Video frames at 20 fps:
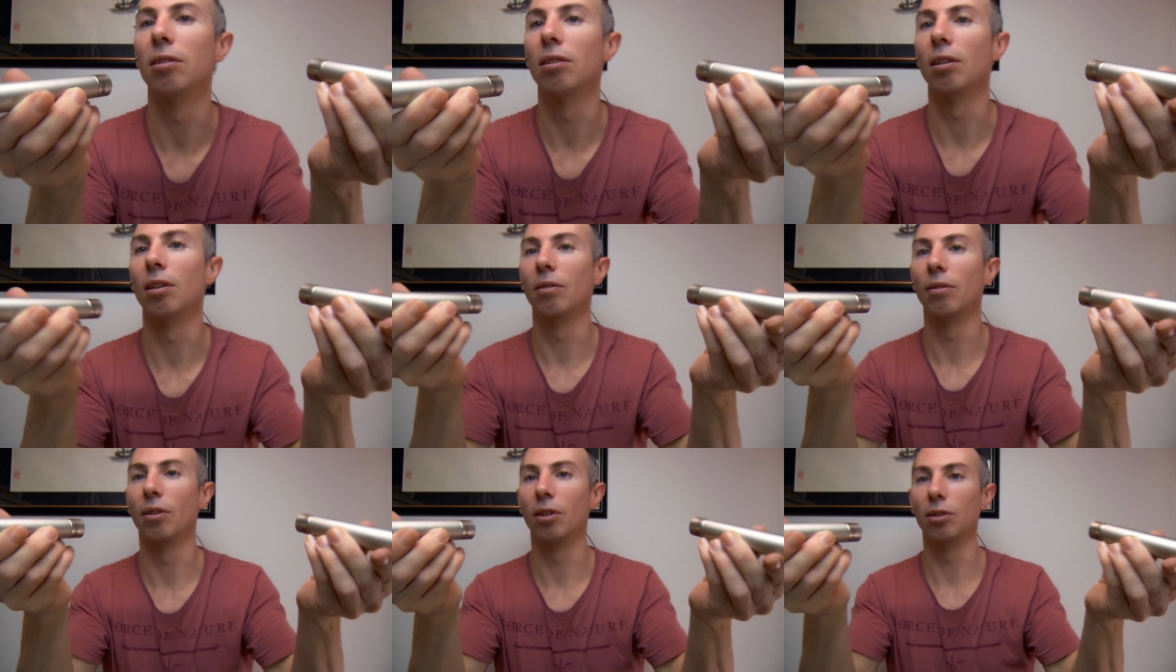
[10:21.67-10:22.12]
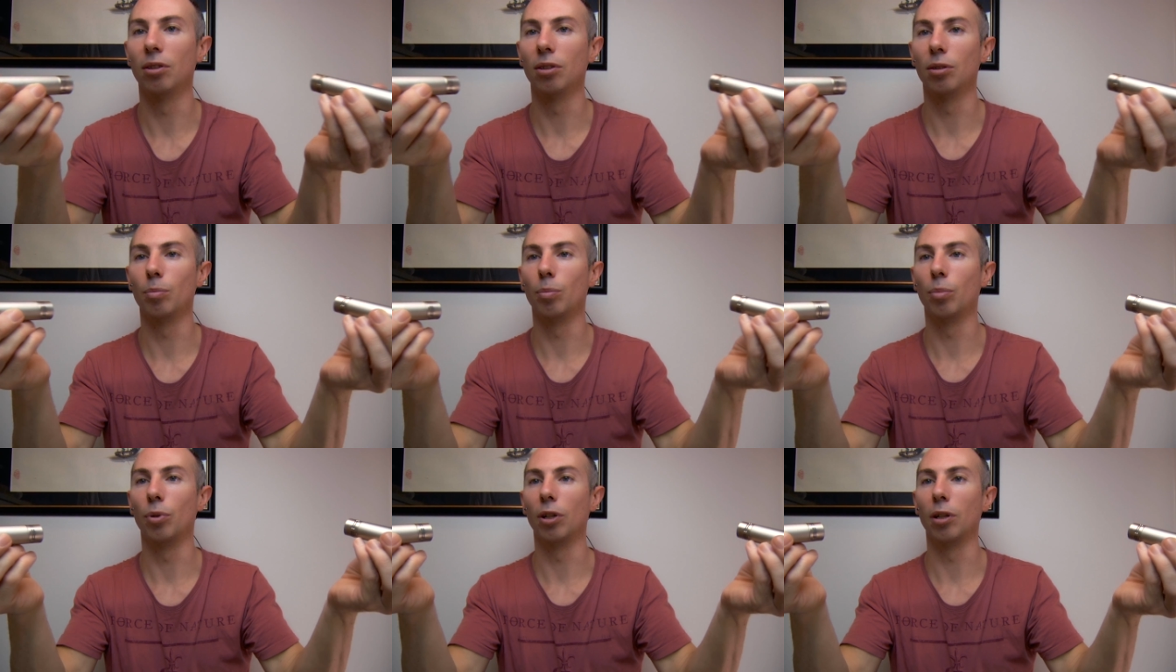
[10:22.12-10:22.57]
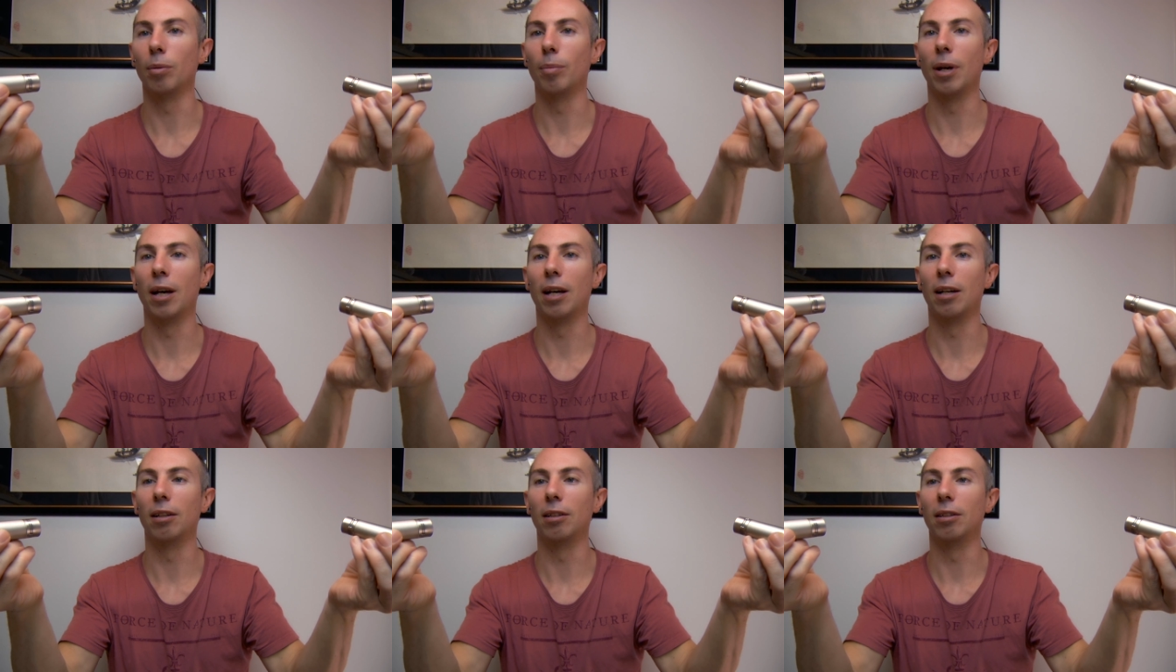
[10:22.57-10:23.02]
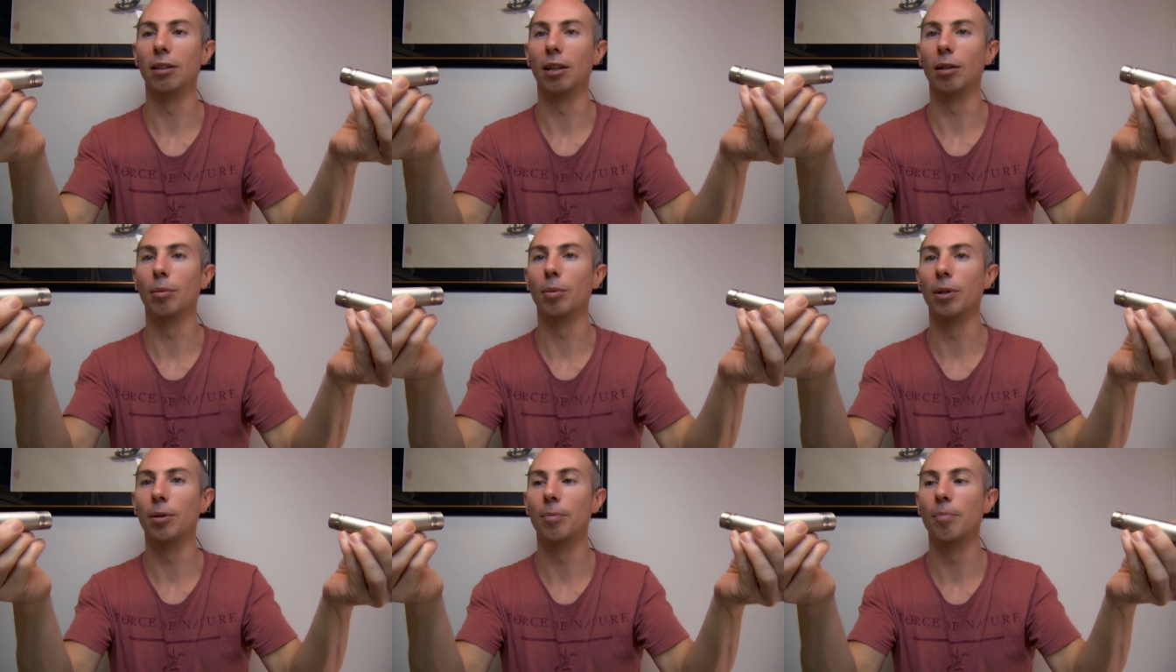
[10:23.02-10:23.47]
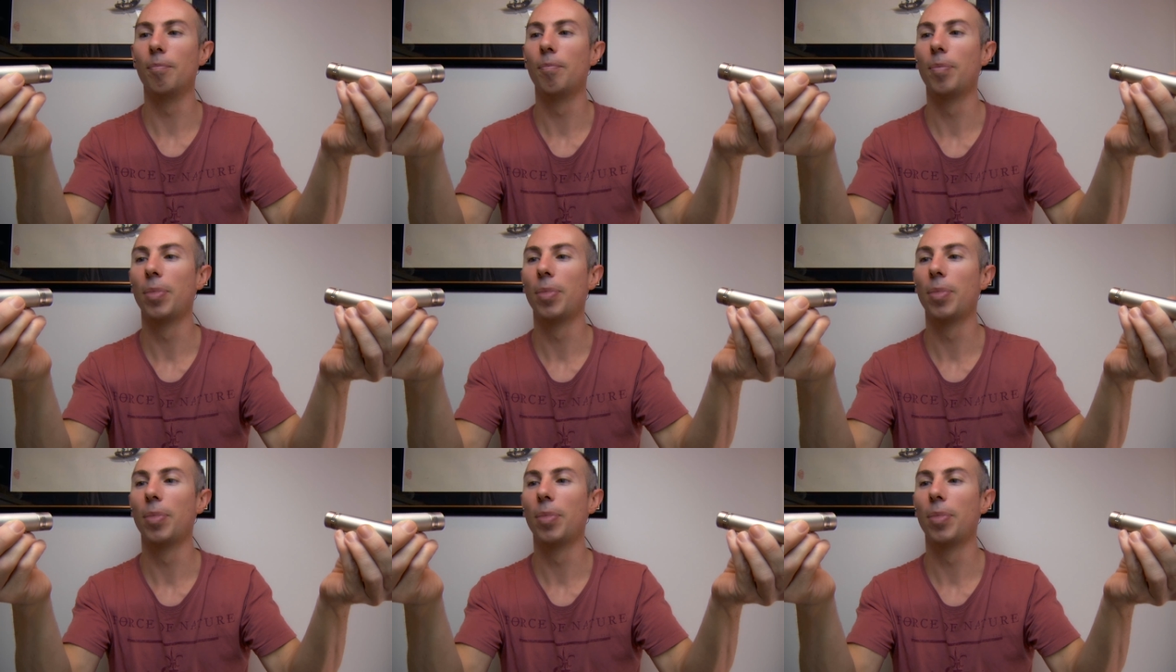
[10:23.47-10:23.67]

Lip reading: So if I just bring them out a little bit,